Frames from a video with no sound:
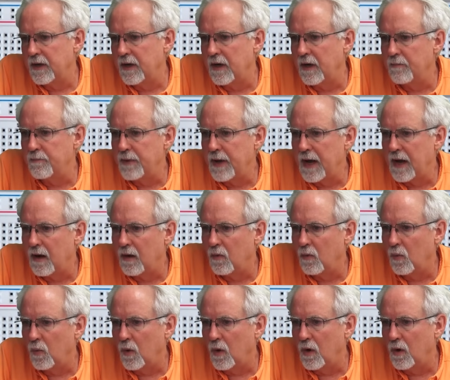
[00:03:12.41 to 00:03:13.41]
about
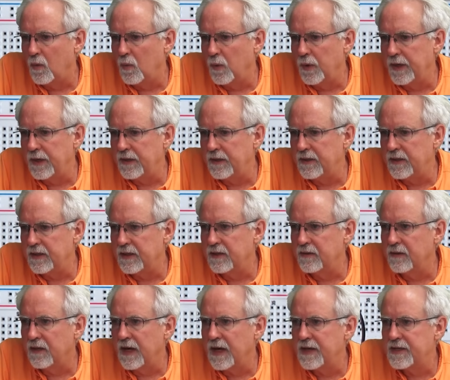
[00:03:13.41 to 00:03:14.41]
what we did
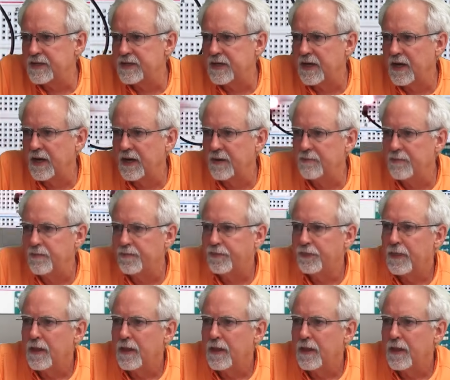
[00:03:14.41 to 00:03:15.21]
last time.